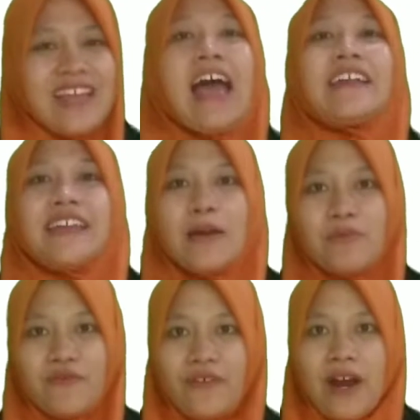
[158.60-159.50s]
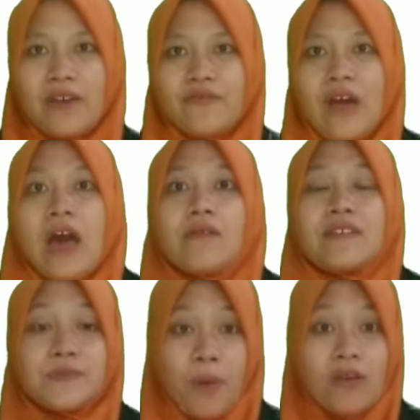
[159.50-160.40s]
Number 5,
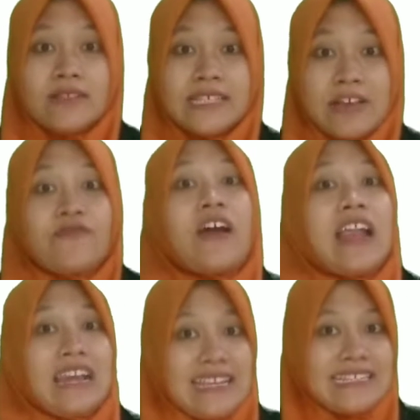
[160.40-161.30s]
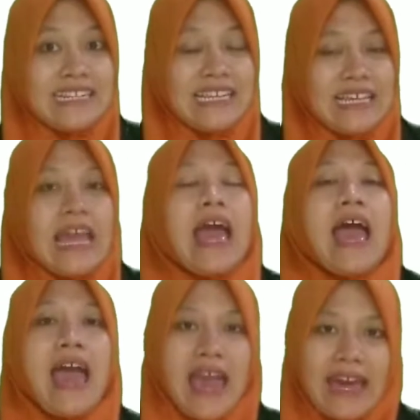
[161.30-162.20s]
responsive listening.
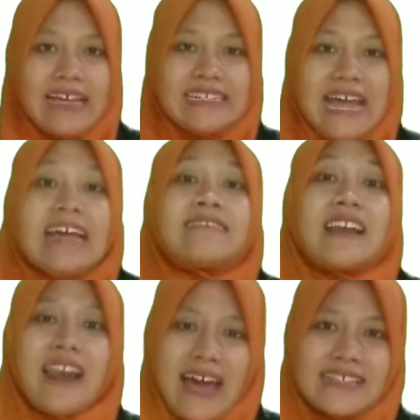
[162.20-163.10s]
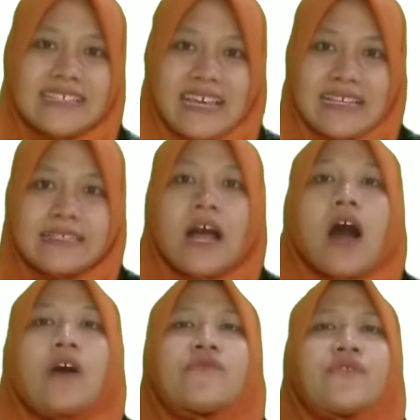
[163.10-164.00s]
And the last is
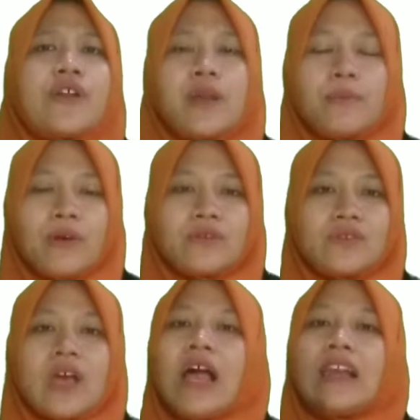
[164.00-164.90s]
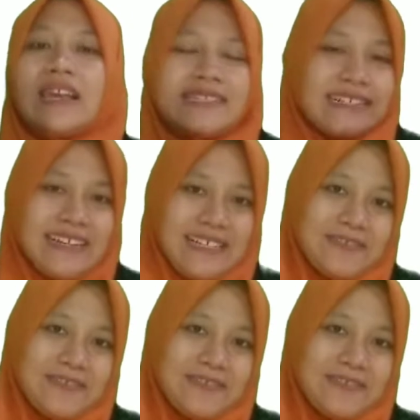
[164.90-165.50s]
autonomous listening.